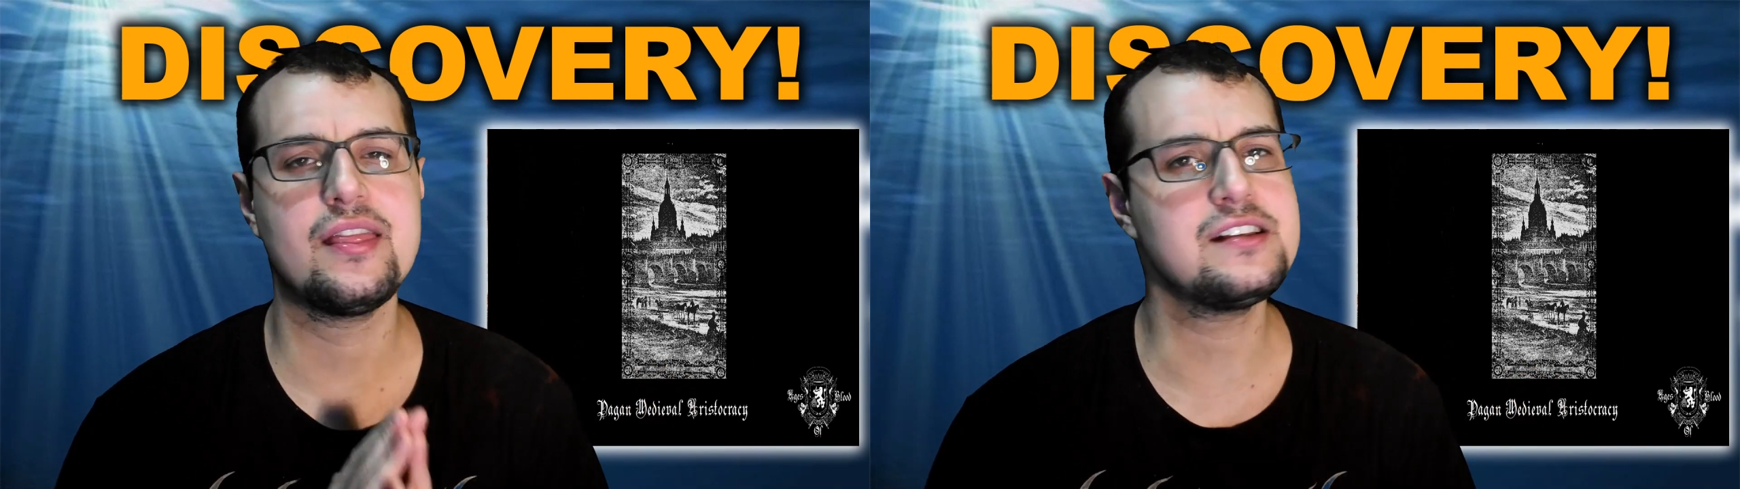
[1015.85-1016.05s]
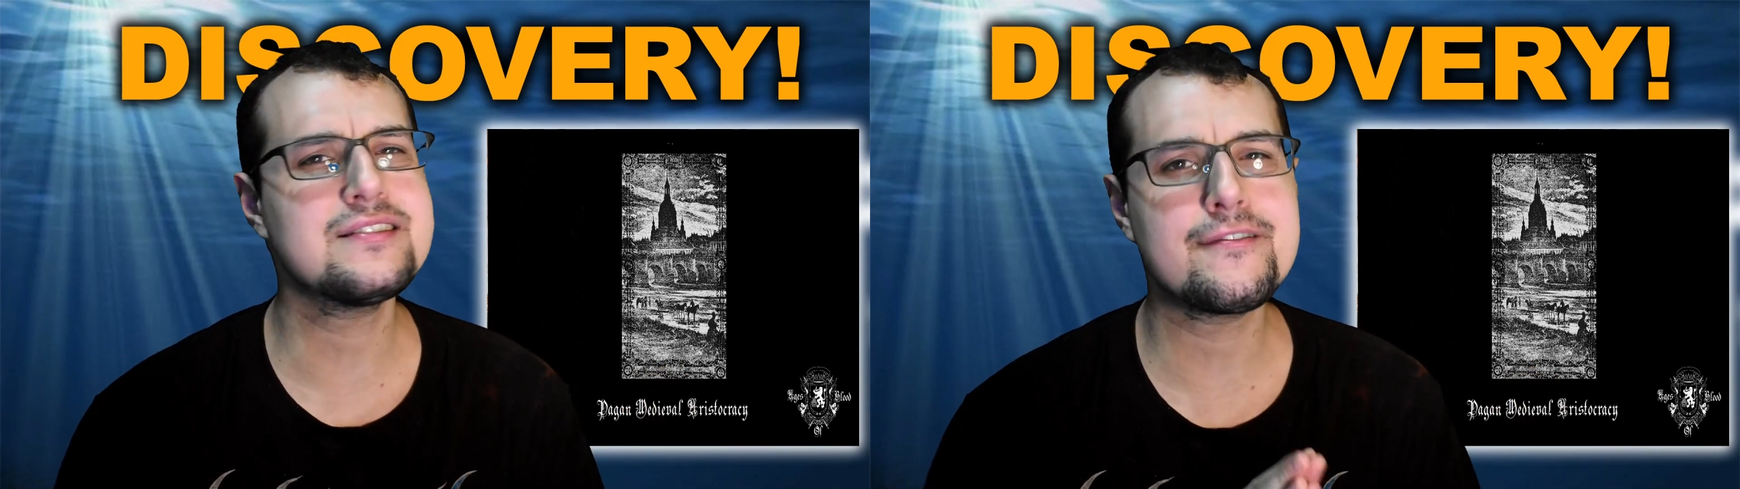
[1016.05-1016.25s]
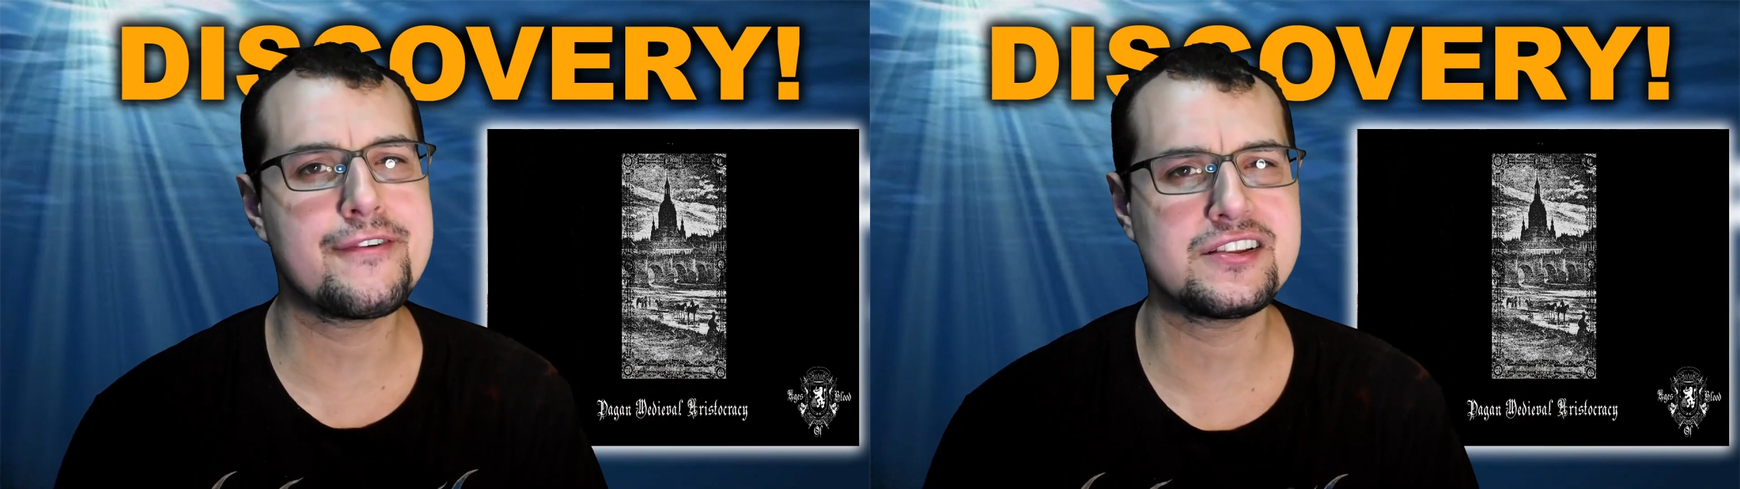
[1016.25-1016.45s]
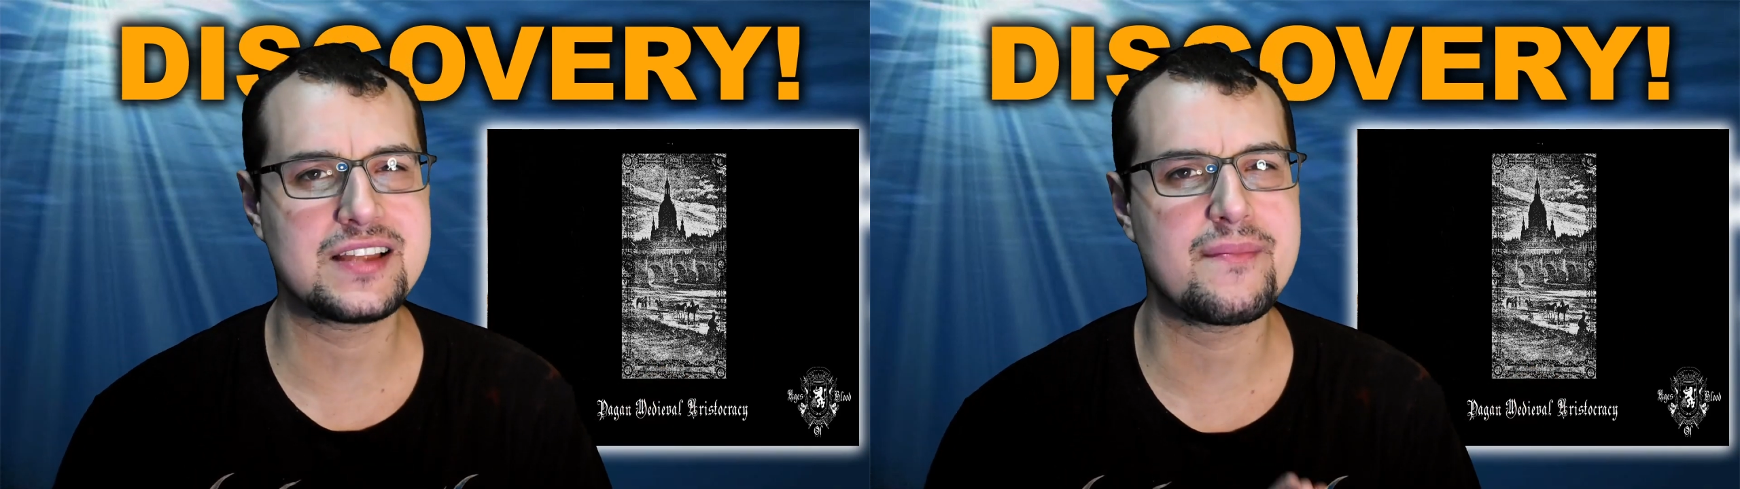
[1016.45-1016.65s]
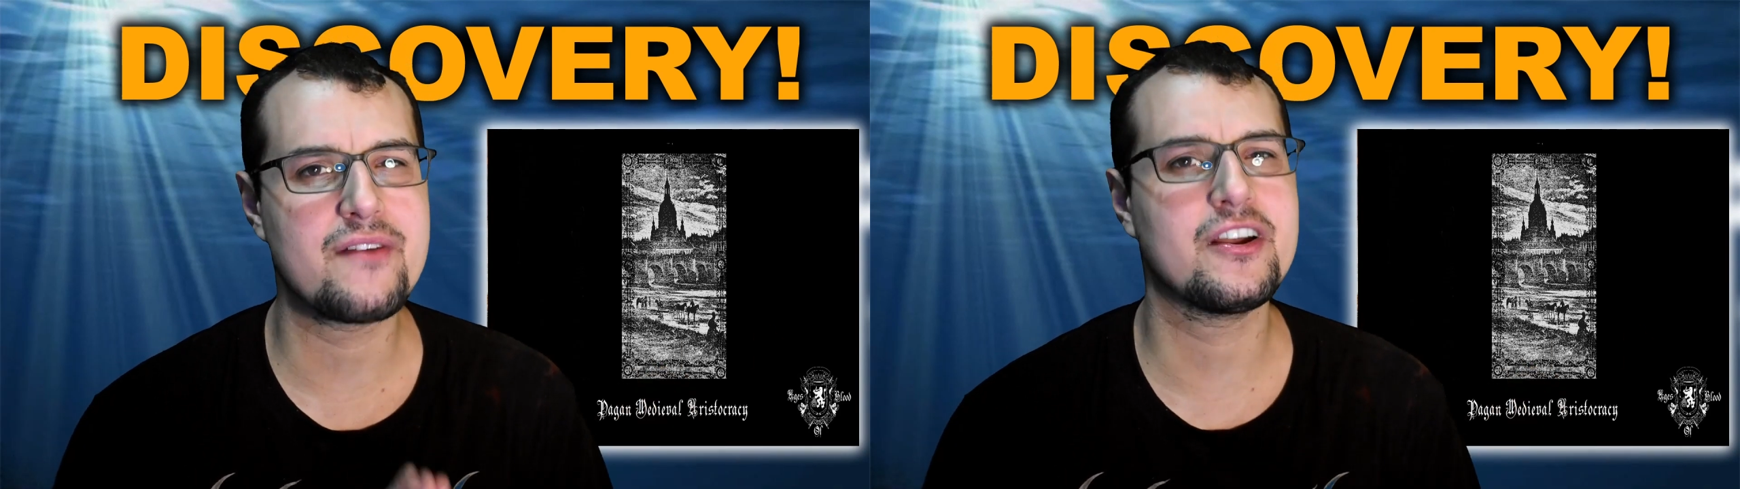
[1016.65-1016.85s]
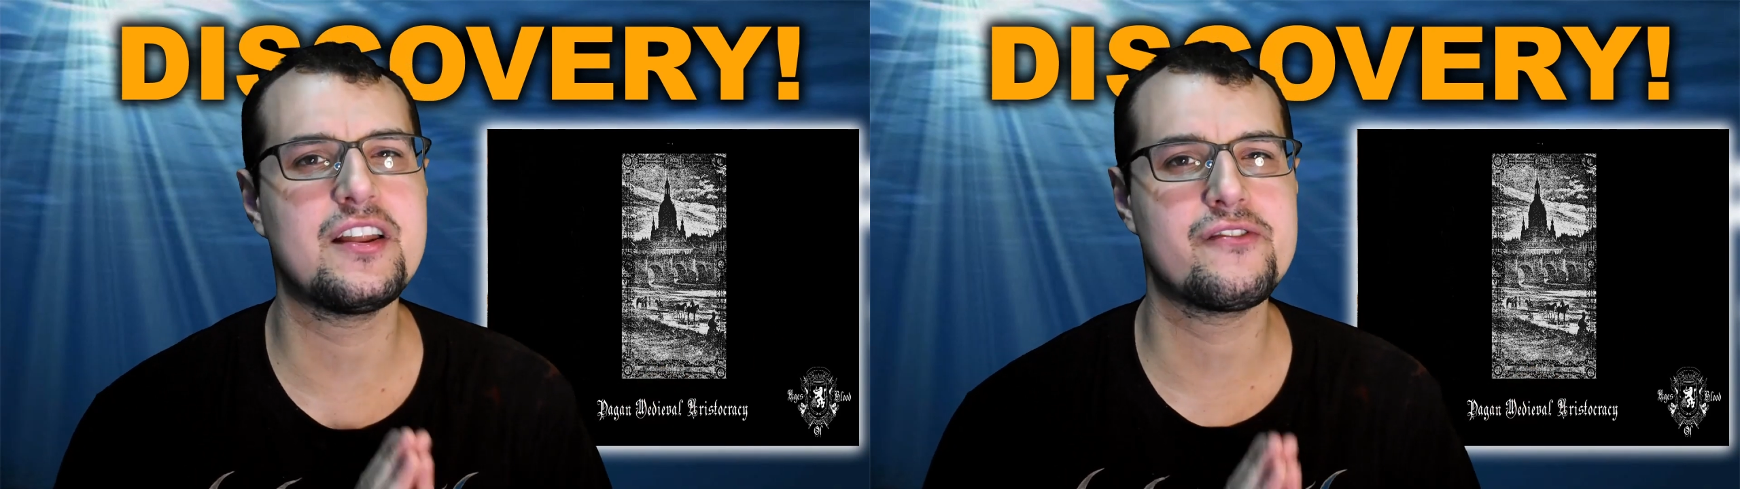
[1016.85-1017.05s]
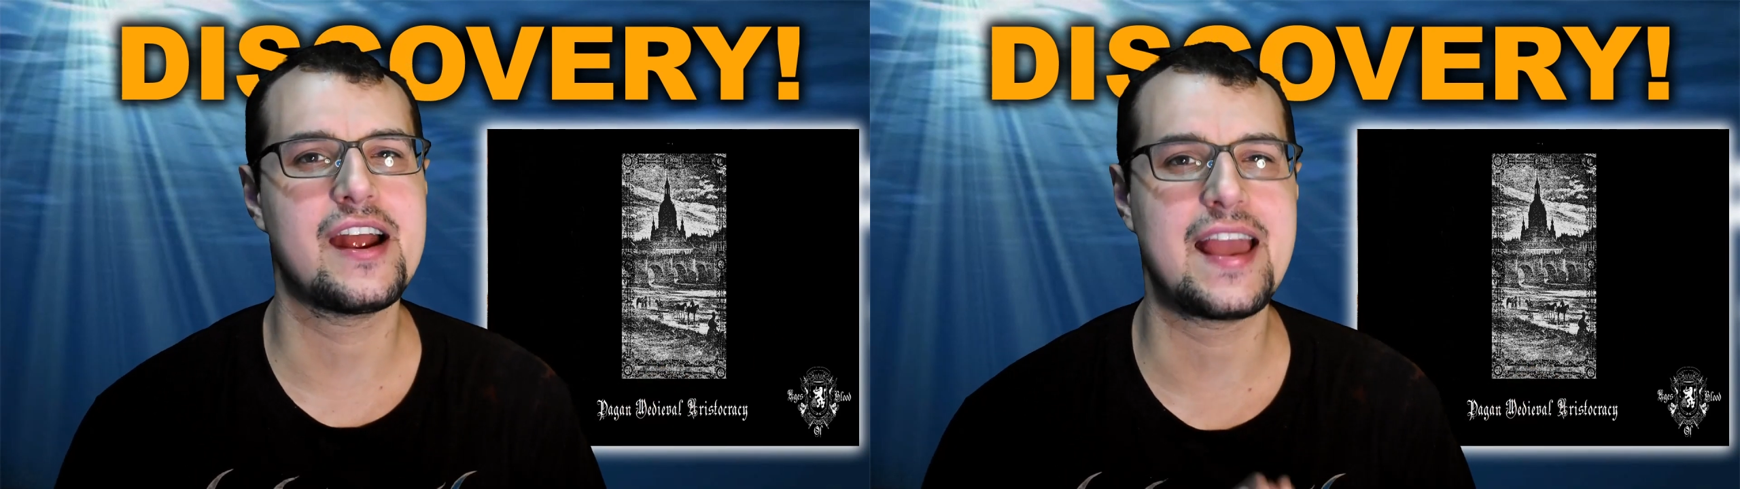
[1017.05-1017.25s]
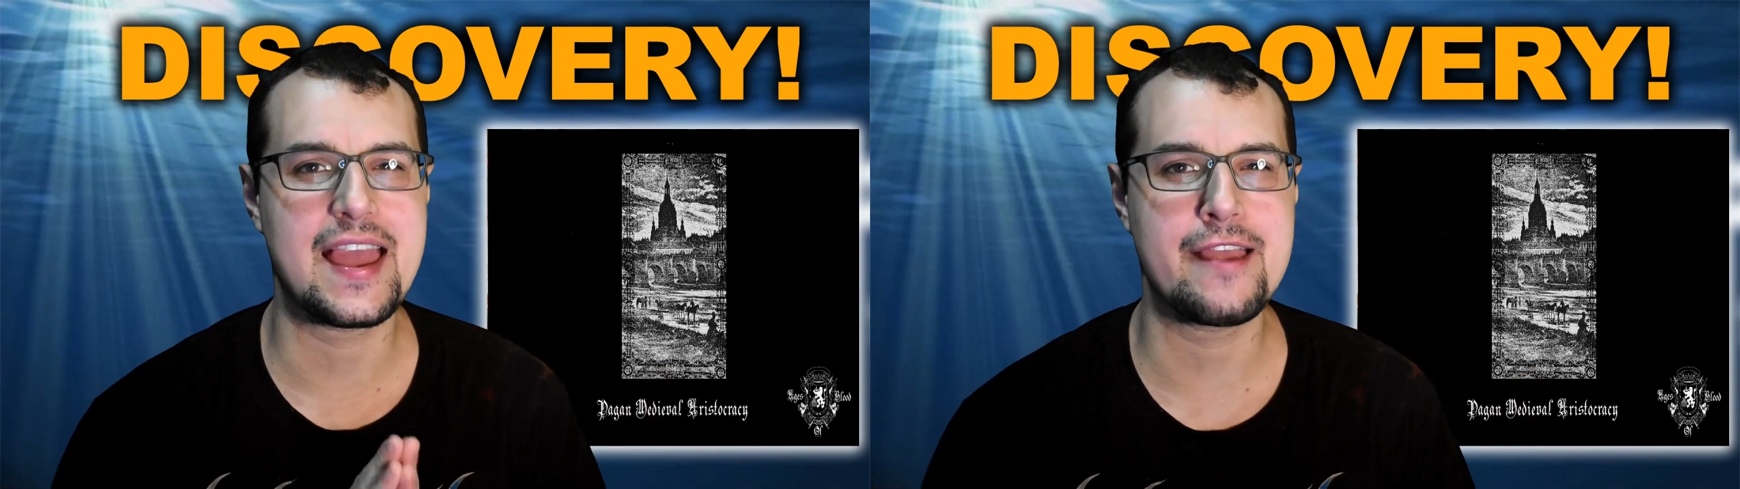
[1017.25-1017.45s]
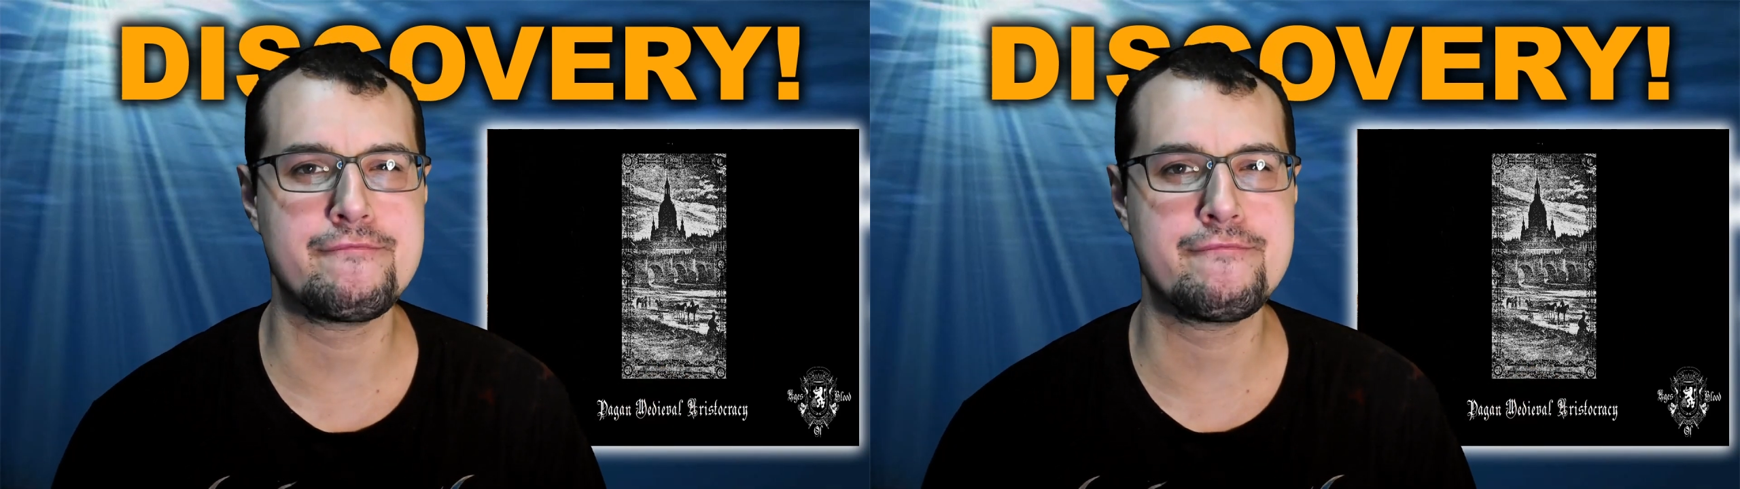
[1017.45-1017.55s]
This is the first time I'm ever going to rate